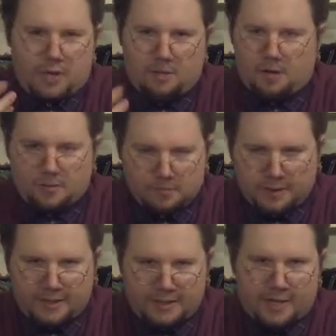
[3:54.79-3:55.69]
Abraham
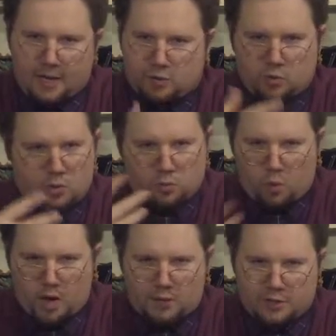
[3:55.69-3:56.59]
Lincoln and George
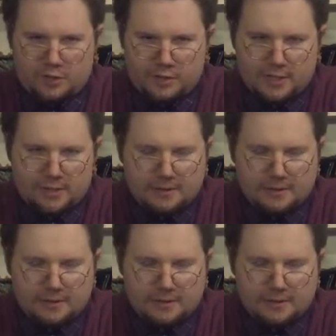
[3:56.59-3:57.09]
Washington.